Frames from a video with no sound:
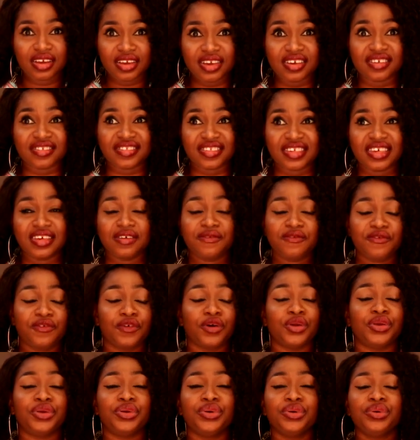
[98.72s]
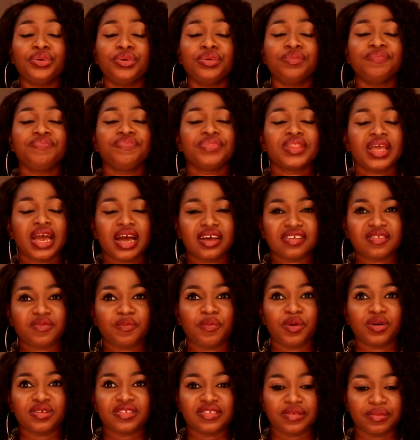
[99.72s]
easy for you as
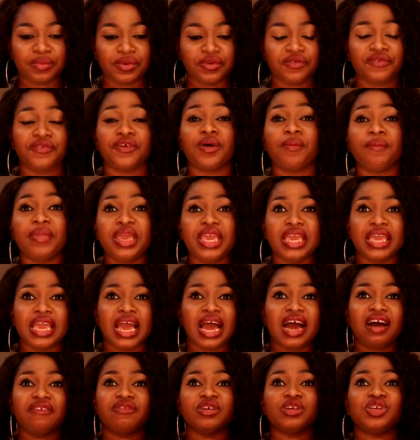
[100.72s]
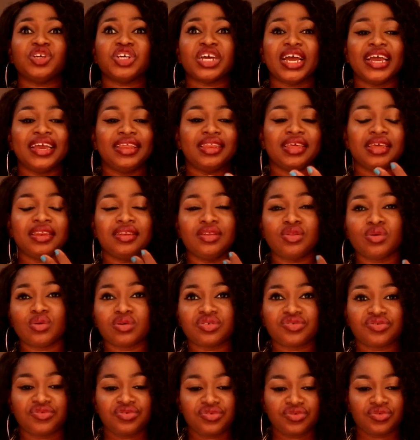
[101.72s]
possible. For me, I have a child in
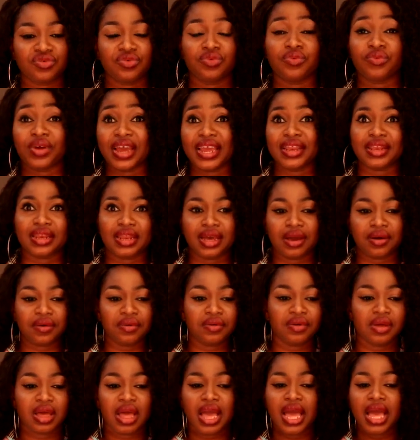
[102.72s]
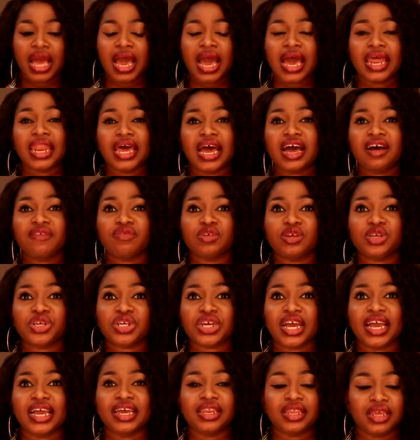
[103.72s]
nursery school right now, and I have a
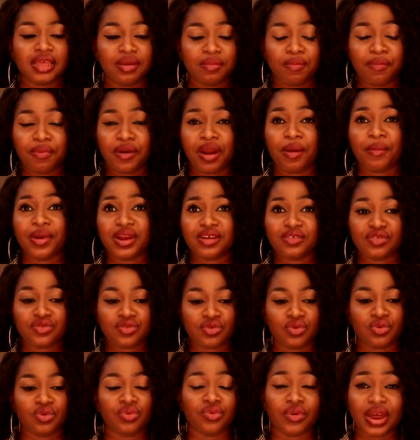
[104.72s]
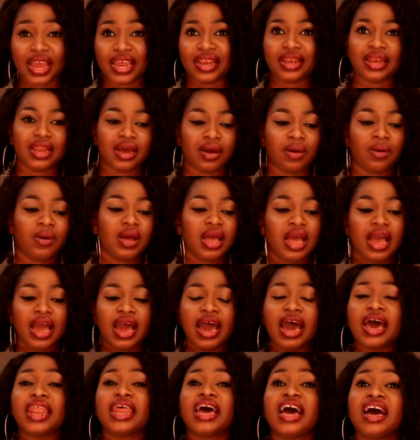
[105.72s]
child in primary school right now,
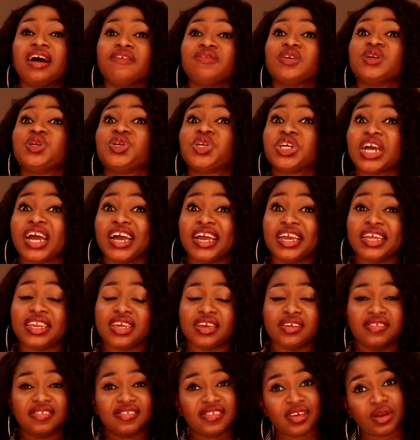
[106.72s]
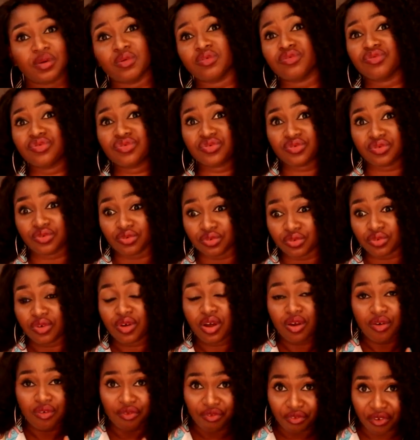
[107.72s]
and I have a child in secondary school
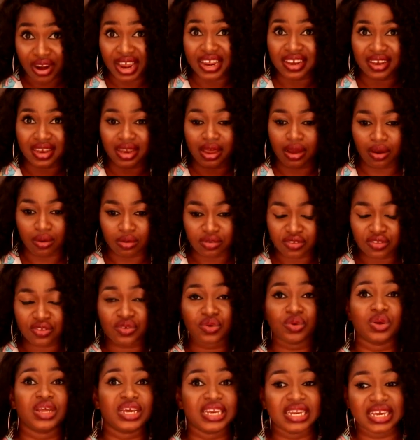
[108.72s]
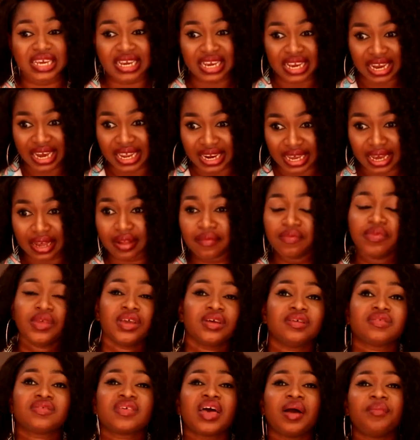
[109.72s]
right now, schooling in Ghana.
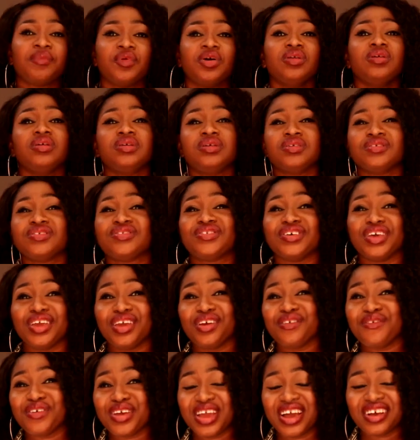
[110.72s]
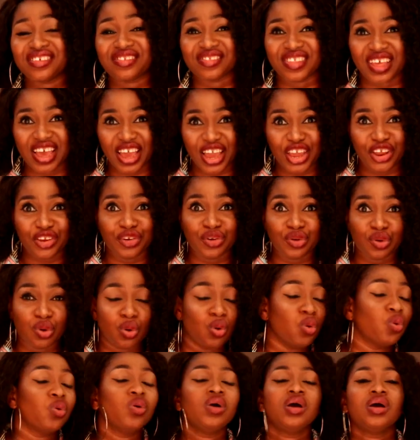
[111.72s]
So I'm going to use the areas that I
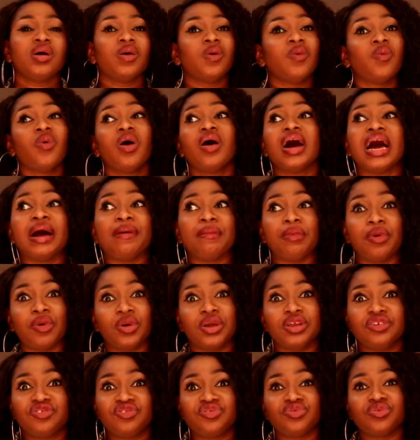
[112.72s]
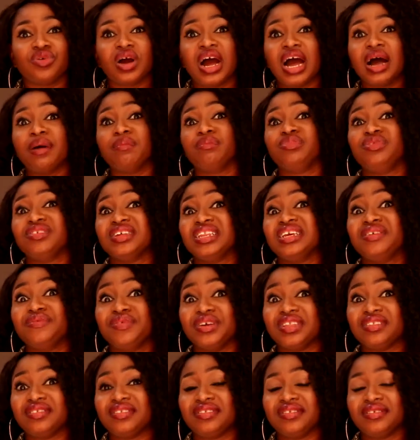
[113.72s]
know, what I'm going through, how I'm dealing
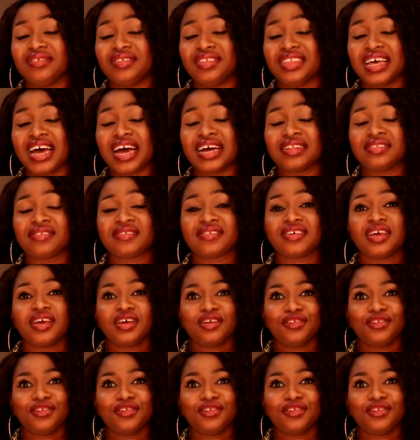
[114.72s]
with that,